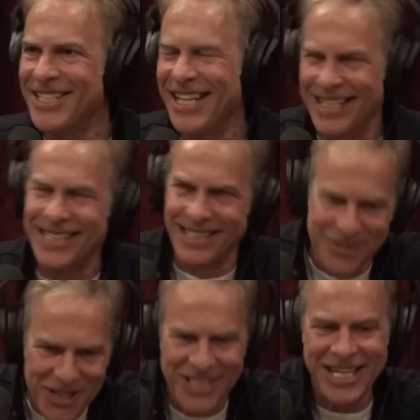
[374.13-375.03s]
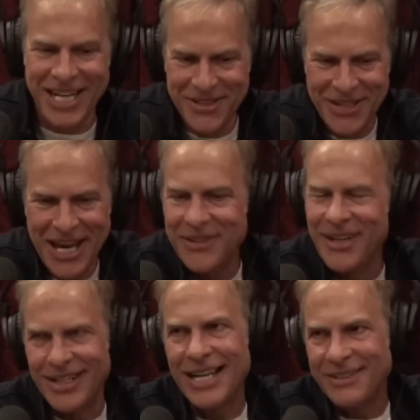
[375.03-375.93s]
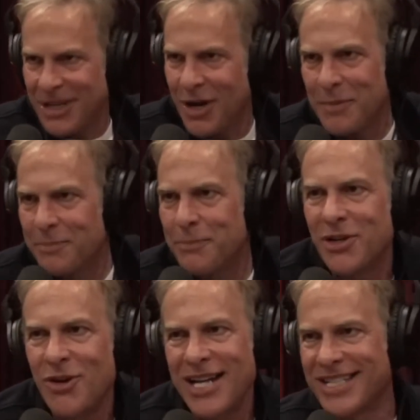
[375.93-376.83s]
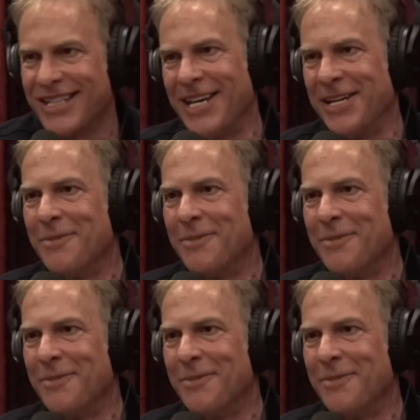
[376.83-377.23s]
like I got to do this, I got to do that. And, I'm a procrastinator.